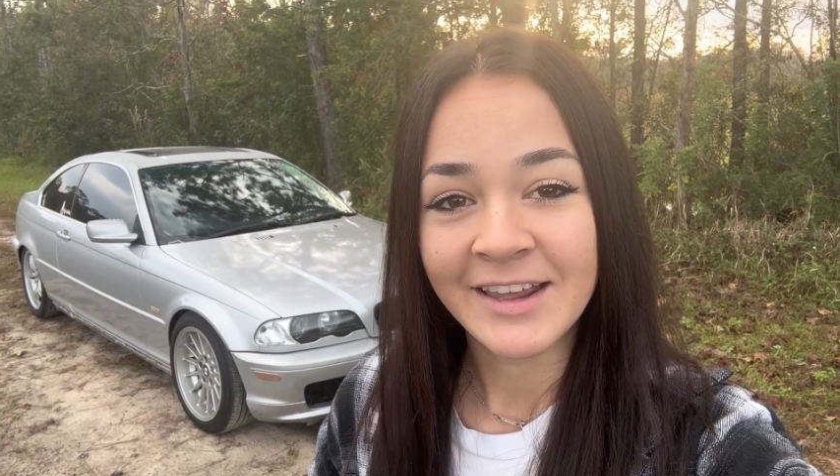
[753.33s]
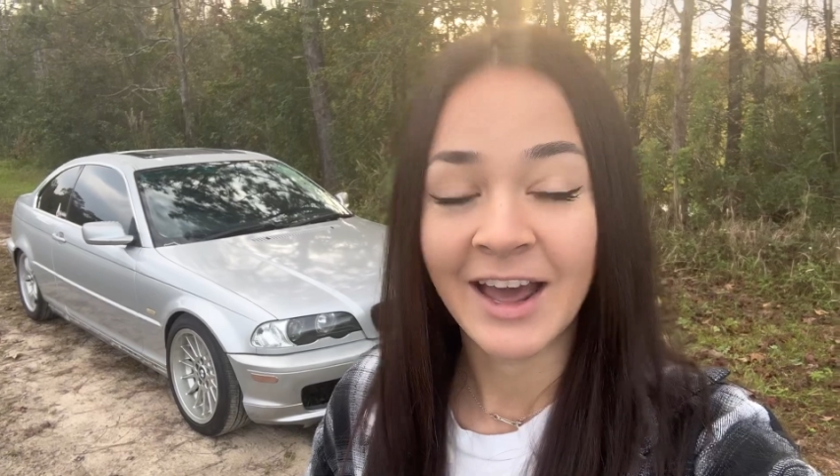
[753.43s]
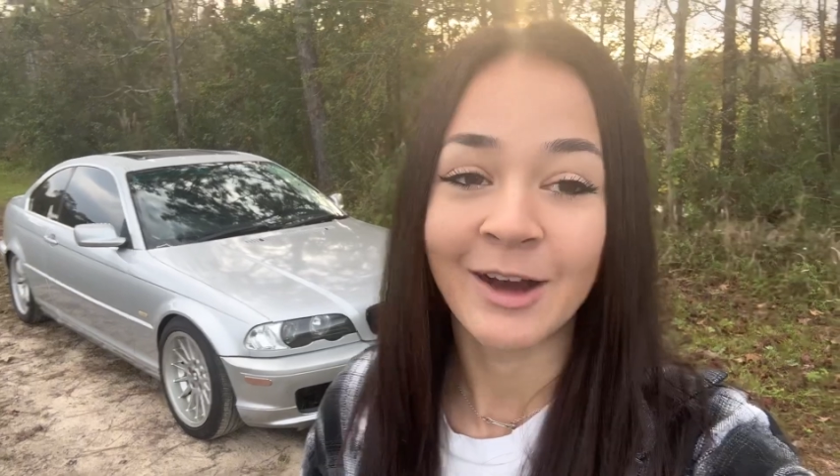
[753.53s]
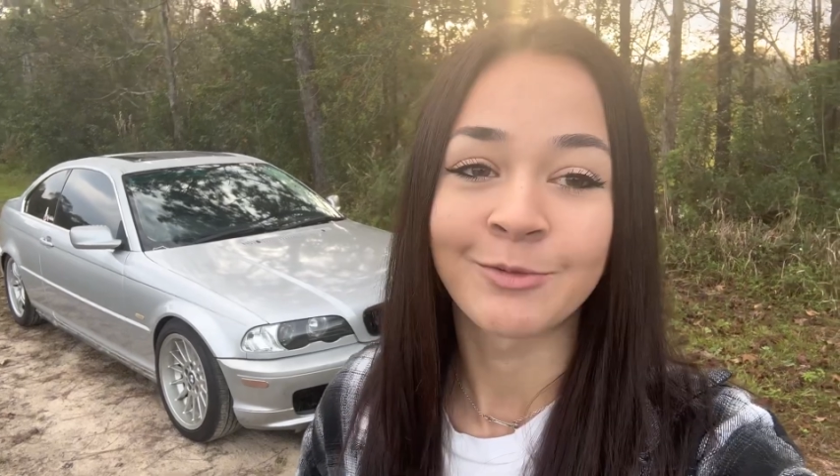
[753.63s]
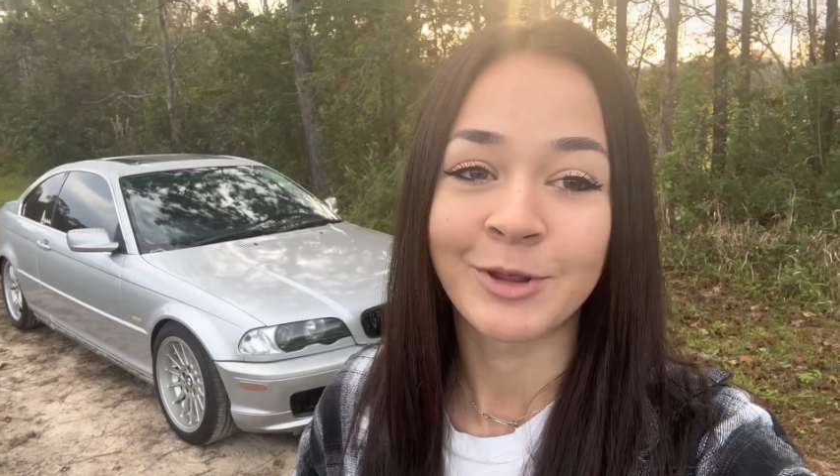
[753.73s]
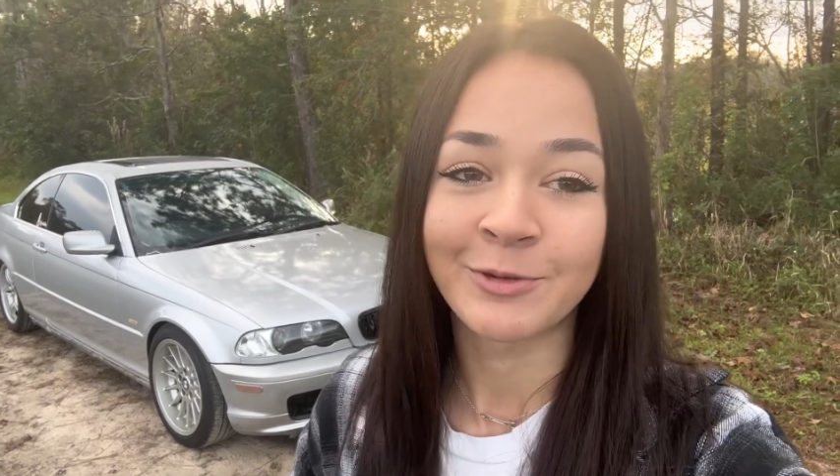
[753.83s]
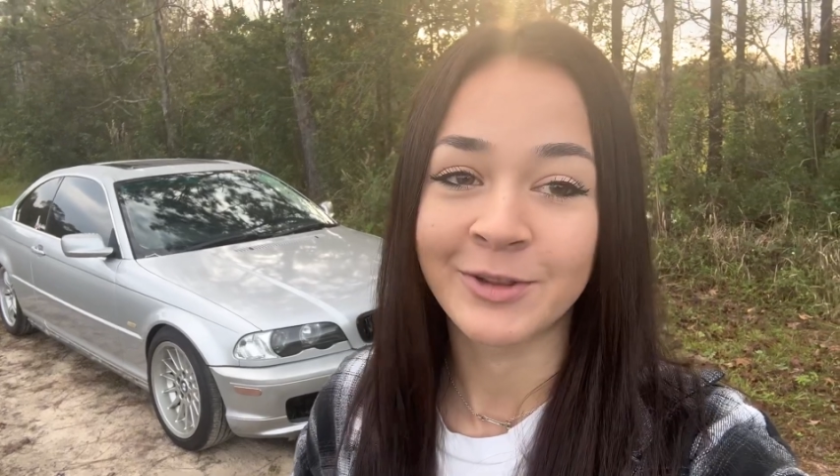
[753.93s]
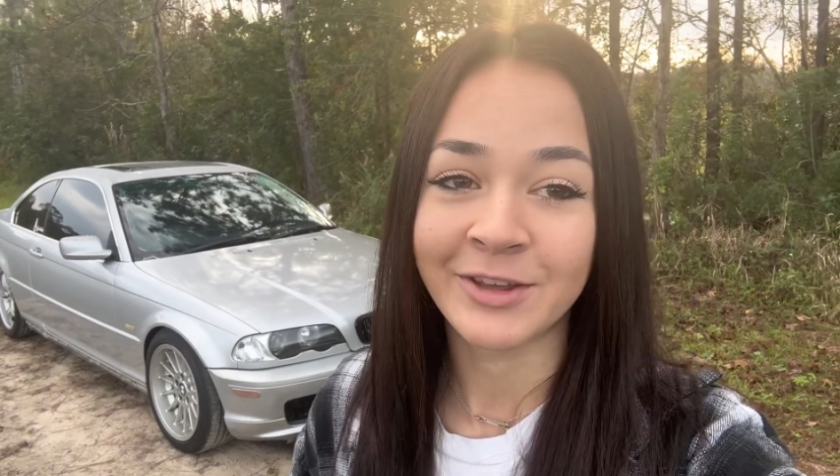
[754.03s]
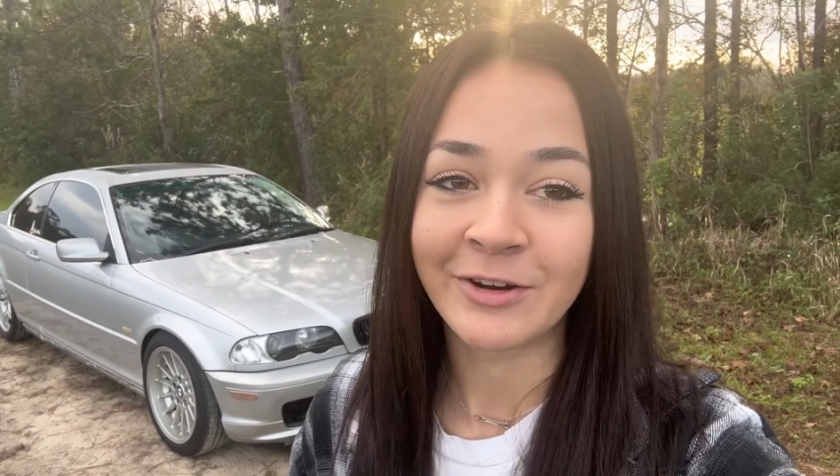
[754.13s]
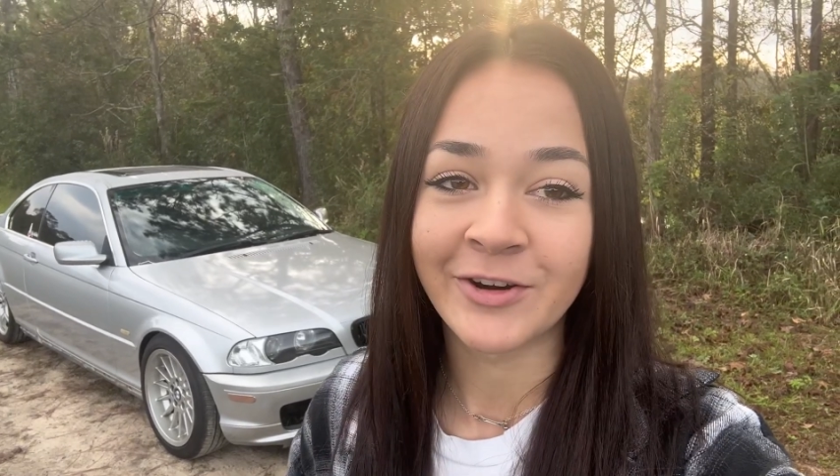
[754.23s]
happy with
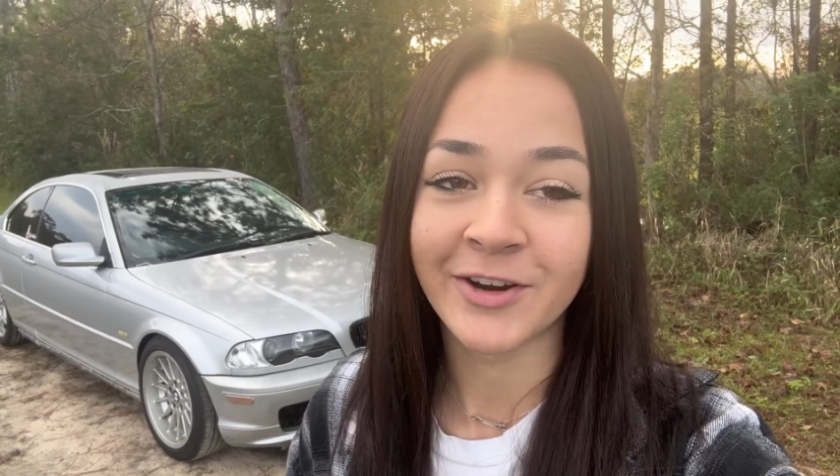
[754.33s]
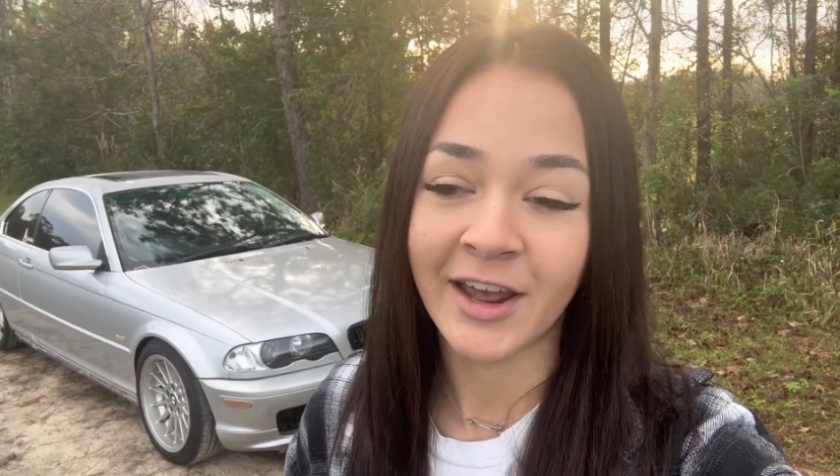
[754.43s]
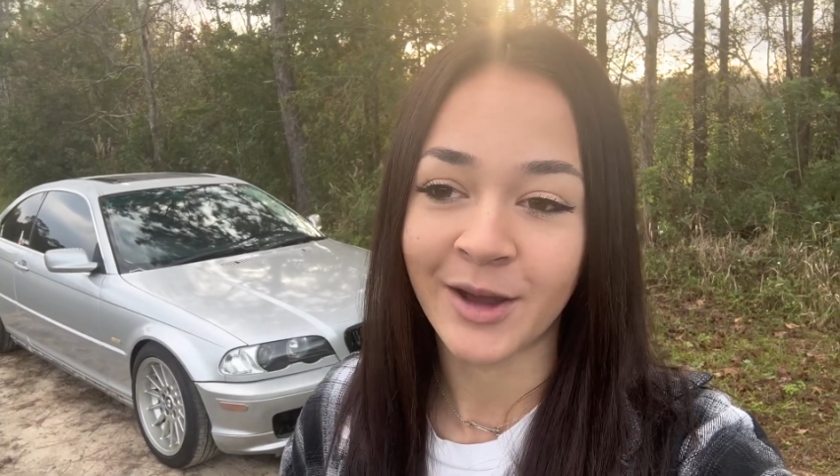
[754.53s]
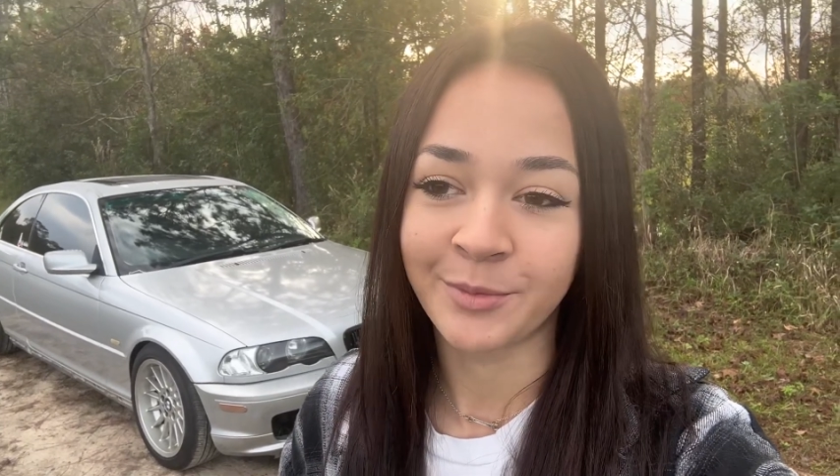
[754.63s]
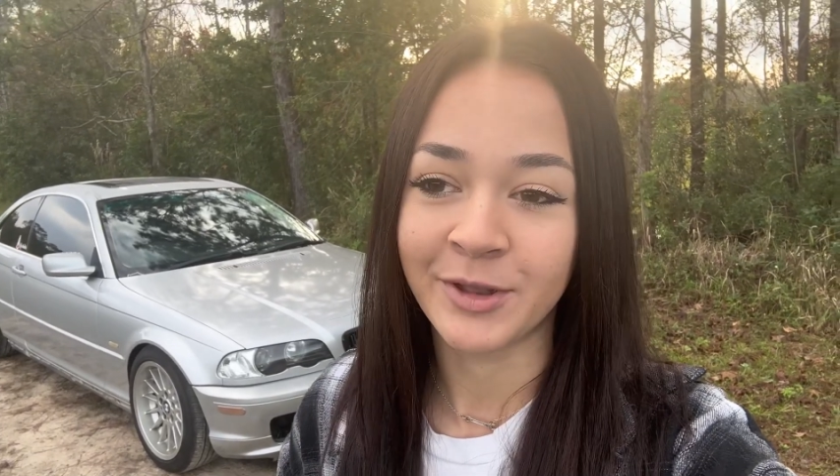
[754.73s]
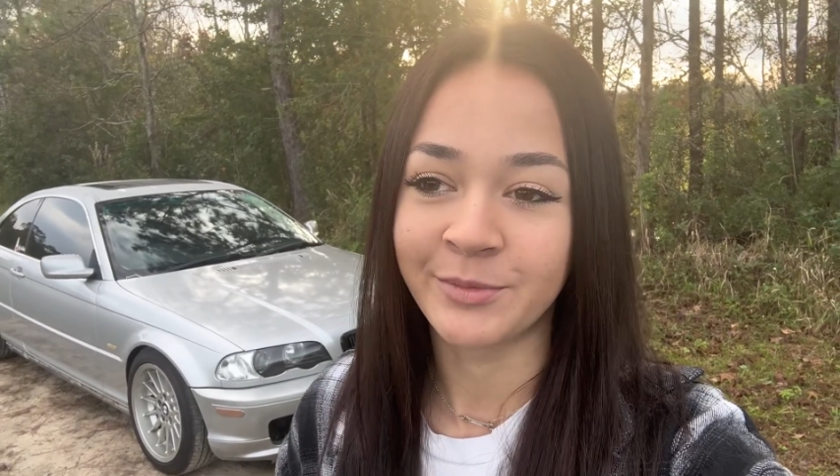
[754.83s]
the car and happy